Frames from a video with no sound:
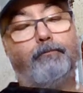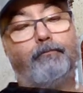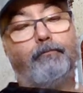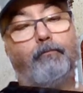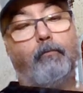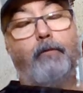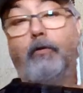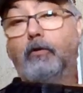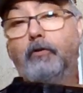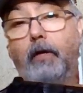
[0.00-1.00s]
the front
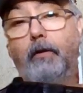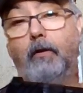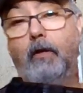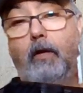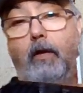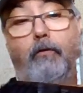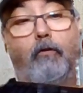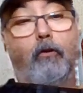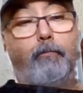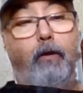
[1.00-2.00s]
side. So it's
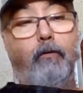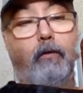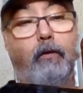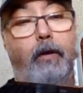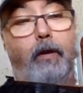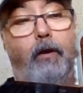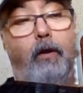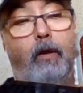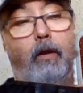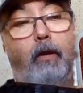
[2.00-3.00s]
basically,
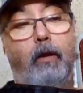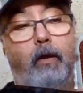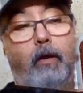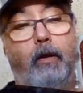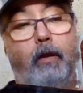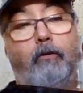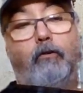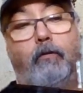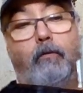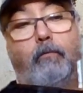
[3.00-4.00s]
it's
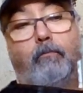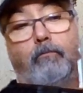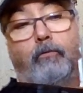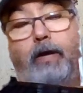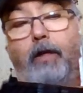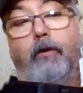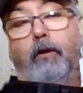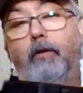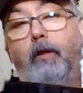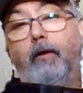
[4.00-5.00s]
rendering
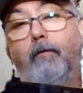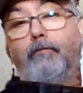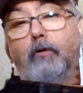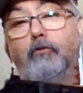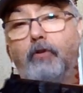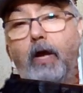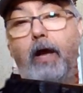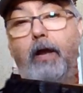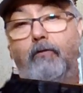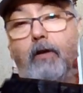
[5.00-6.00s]
the front side is
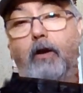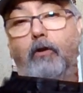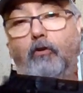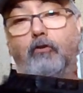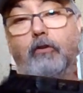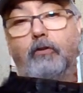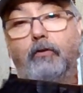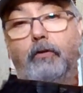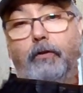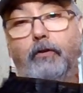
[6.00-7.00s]
kind of useless in
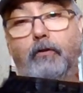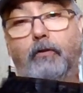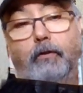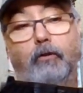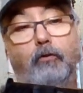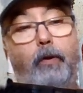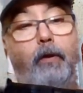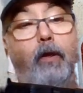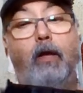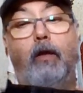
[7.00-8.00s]
this way.
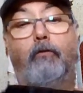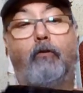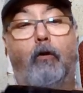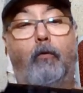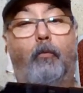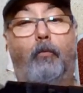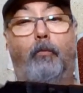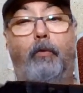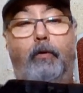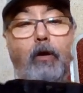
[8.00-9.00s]
So
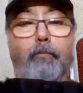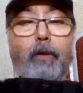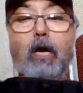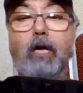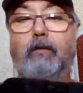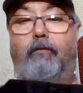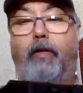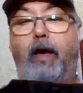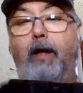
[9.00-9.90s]
because of that,